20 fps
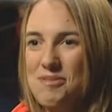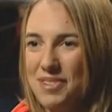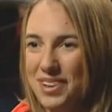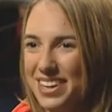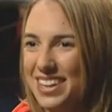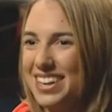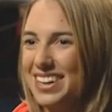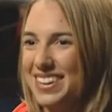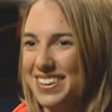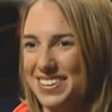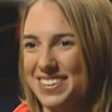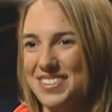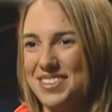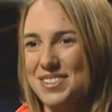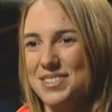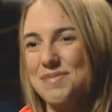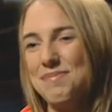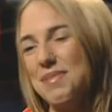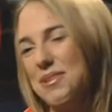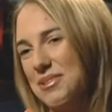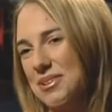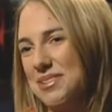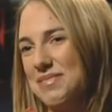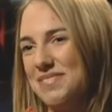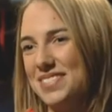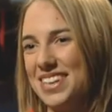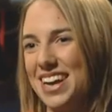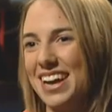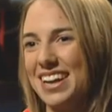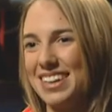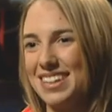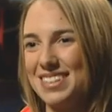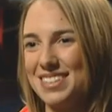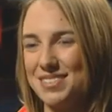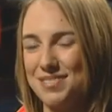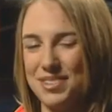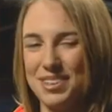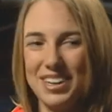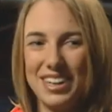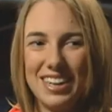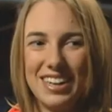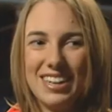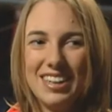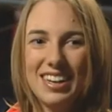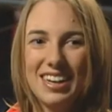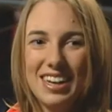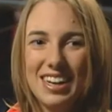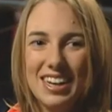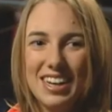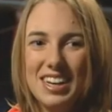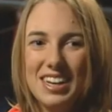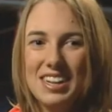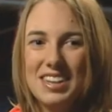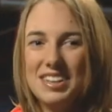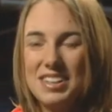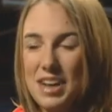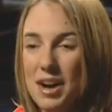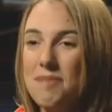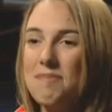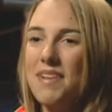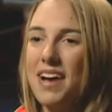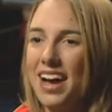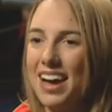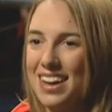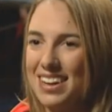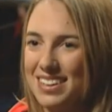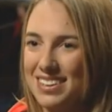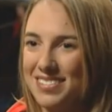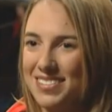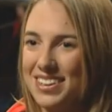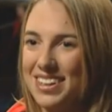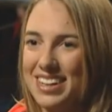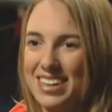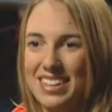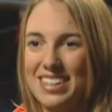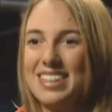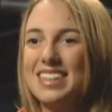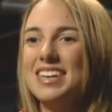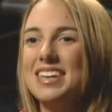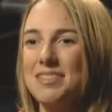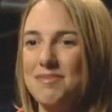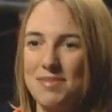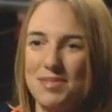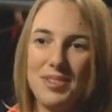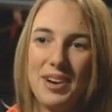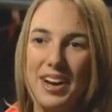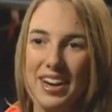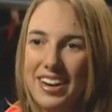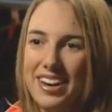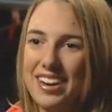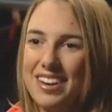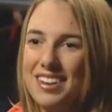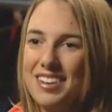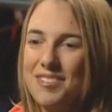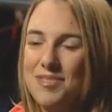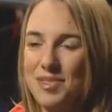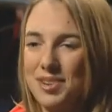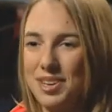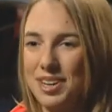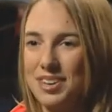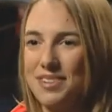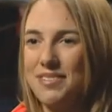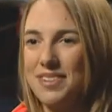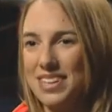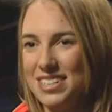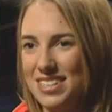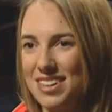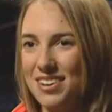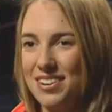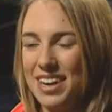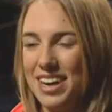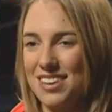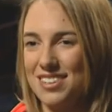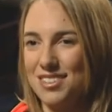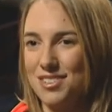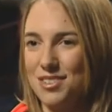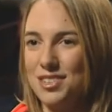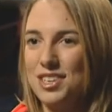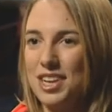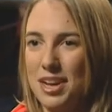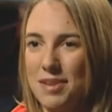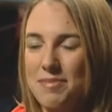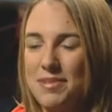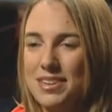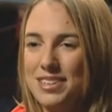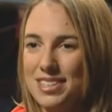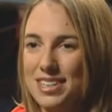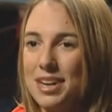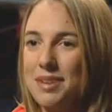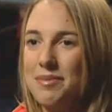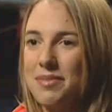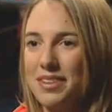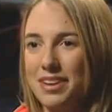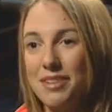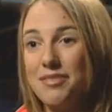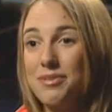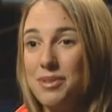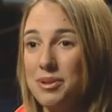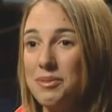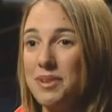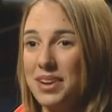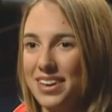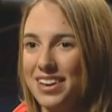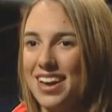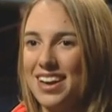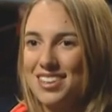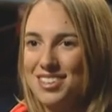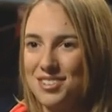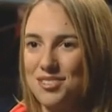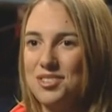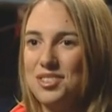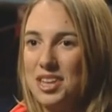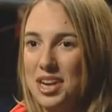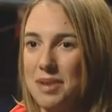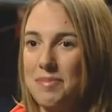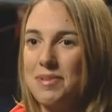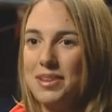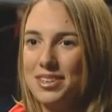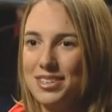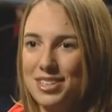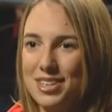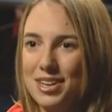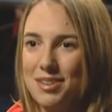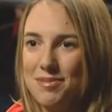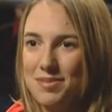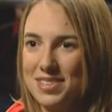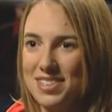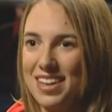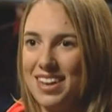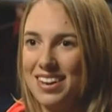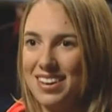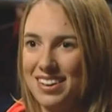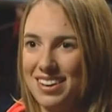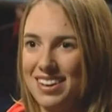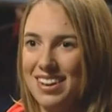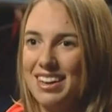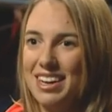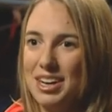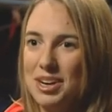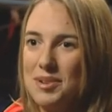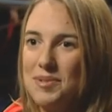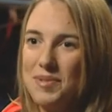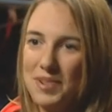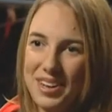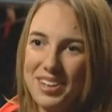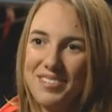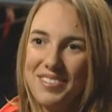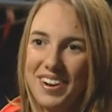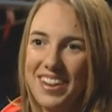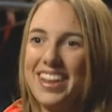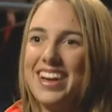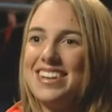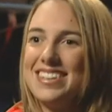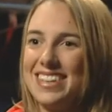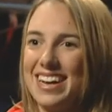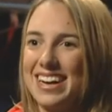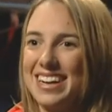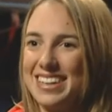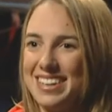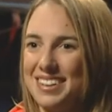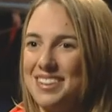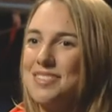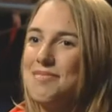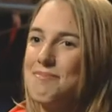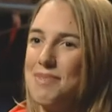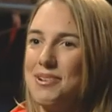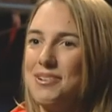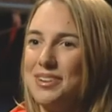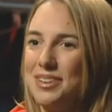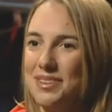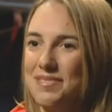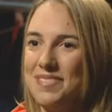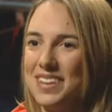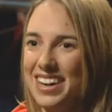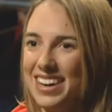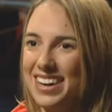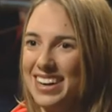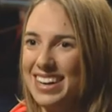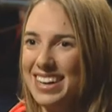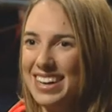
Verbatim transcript: we're gonna earn those podium jackets. We're gonna come back. We're gonna keep training. We're gonna race our national championships, and if we win national championships, then we're gonna wear that jacket on the podium there.